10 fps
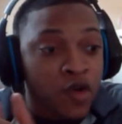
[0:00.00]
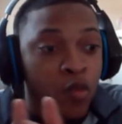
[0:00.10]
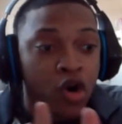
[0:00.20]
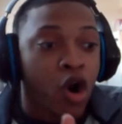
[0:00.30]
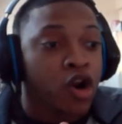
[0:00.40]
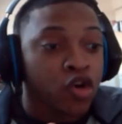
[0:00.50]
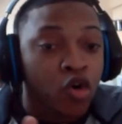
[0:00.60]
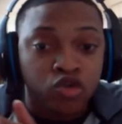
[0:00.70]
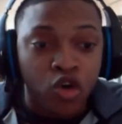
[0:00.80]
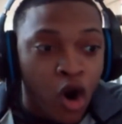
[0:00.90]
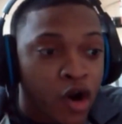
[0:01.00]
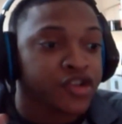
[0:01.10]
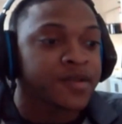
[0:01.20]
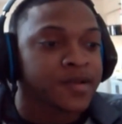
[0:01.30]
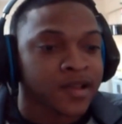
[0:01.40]
to work hard and go through the
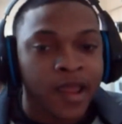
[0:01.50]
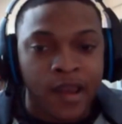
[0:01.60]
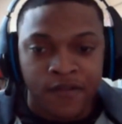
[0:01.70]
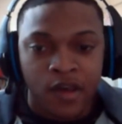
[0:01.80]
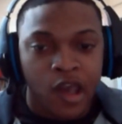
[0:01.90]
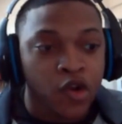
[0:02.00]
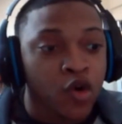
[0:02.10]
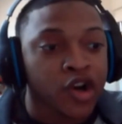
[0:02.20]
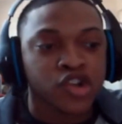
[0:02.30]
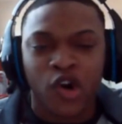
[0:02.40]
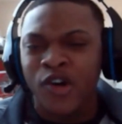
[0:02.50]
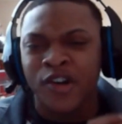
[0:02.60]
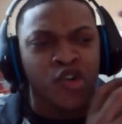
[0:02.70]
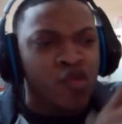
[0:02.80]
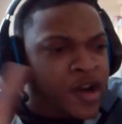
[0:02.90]
hardships in life in order to earn
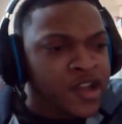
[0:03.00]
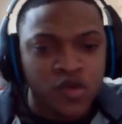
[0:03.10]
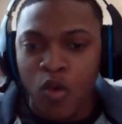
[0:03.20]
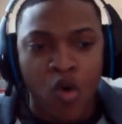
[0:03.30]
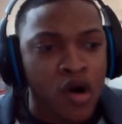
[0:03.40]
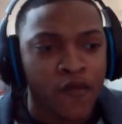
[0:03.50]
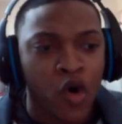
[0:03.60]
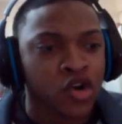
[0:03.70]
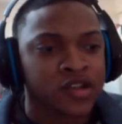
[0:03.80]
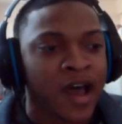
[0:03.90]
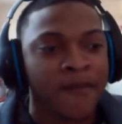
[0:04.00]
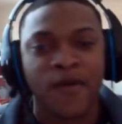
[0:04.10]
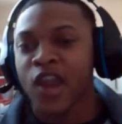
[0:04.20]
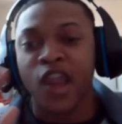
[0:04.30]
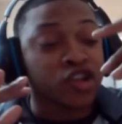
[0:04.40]
the greatest reward of all time,
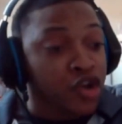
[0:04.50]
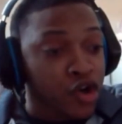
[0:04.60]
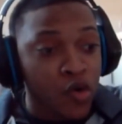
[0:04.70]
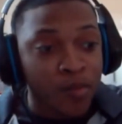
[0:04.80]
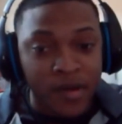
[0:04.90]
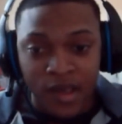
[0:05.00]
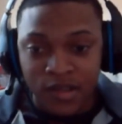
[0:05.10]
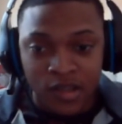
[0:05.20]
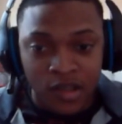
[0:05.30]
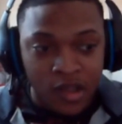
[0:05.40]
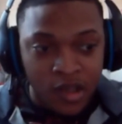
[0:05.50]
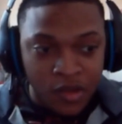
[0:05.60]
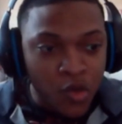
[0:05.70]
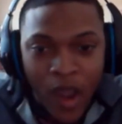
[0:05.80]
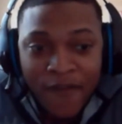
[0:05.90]
eternal peace.
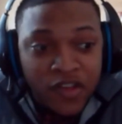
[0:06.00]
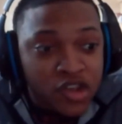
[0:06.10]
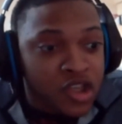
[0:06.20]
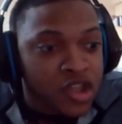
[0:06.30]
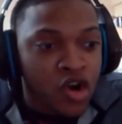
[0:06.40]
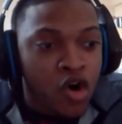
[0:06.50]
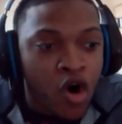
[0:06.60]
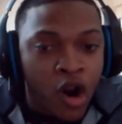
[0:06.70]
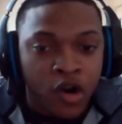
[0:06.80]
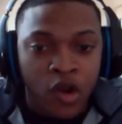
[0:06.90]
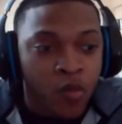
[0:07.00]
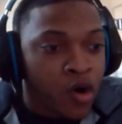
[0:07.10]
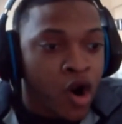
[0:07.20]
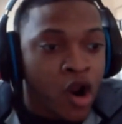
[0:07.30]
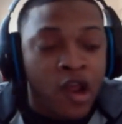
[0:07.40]
You have to sit there and go hard and
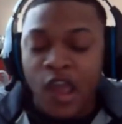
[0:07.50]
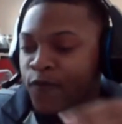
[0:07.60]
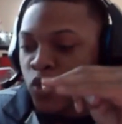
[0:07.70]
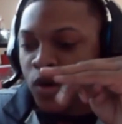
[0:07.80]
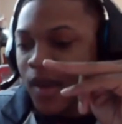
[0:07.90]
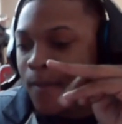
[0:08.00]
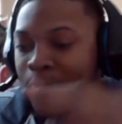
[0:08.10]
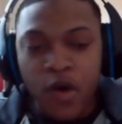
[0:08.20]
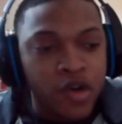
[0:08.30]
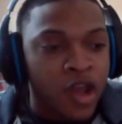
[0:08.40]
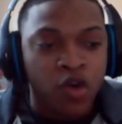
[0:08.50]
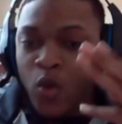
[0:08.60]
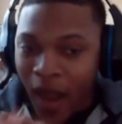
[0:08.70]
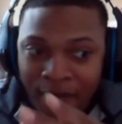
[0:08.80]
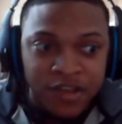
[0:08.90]
work hard. If you want to be a millionaire, you
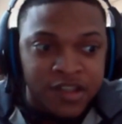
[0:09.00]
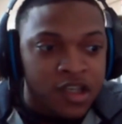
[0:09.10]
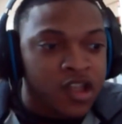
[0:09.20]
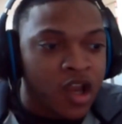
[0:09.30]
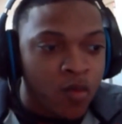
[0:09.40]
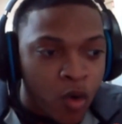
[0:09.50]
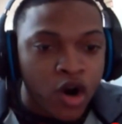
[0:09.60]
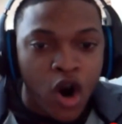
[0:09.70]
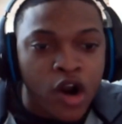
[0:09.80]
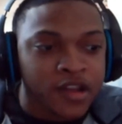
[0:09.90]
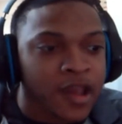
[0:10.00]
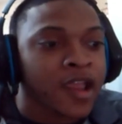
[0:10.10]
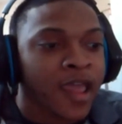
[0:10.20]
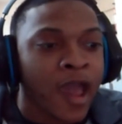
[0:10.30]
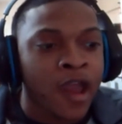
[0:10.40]
have to sit there and work hard to
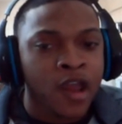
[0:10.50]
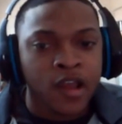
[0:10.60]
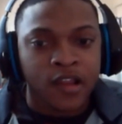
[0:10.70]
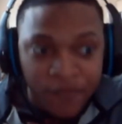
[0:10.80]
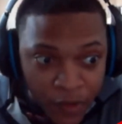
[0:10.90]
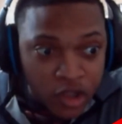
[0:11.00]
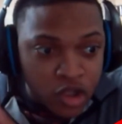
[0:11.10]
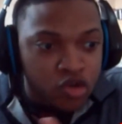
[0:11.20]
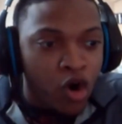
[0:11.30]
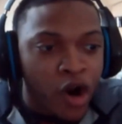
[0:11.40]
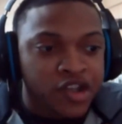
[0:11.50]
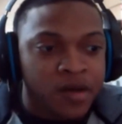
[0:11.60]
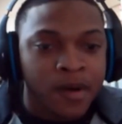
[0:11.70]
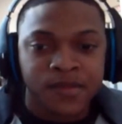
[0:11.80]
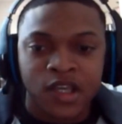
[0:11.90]
get that. Verily through
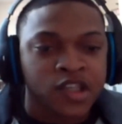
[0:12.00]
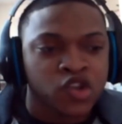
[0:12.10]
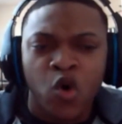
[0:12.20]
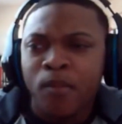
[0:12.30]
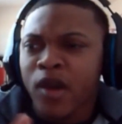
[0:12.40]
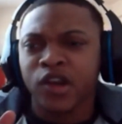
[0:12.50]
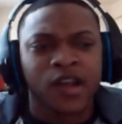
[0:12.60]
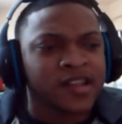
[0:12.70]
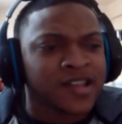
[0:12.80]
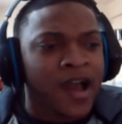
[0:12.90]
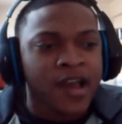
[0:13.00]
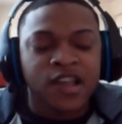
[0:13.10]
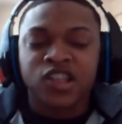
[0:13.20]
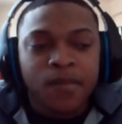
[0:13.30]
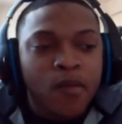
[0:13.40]
hardship comes ease. No millionaire, it's not.
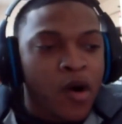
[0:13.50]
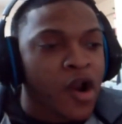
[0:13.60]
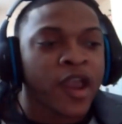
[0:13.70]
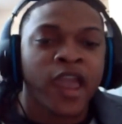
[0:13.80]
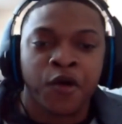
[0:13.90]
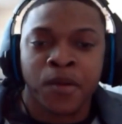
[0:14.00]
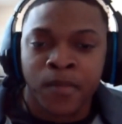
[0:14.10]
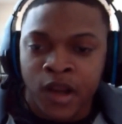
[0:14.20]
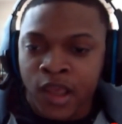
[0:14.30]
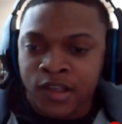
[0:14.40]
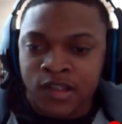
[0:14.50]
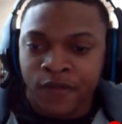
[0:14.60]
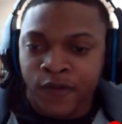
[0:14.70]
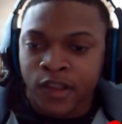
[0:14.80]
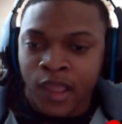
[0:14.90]
Some people are inherit money and
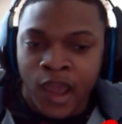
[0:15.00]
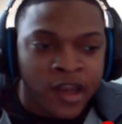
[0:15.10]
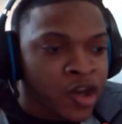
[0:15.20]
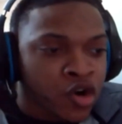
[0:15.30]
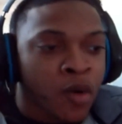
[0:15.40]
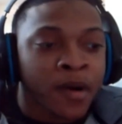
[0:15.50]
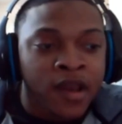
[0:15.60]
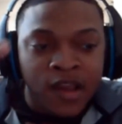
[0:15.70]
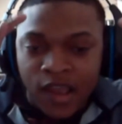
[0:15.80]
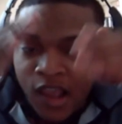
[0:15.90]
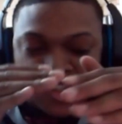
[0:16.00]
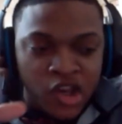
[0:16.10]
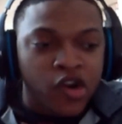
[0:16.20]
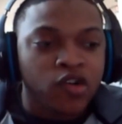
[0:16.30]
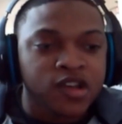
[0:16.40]
stuff like that and they don't know, but
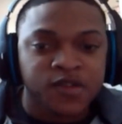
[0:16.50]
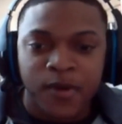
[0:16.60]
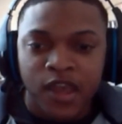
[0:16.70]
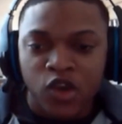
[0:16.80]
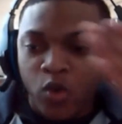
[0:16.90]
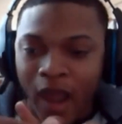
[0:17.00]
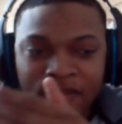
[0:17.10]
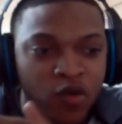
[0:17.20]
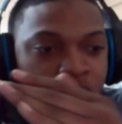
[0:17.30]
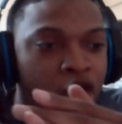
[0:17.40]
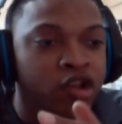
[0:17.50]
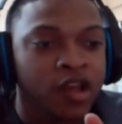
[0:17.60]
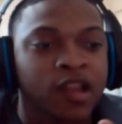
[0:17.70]
generally speaking, you have to work hard to get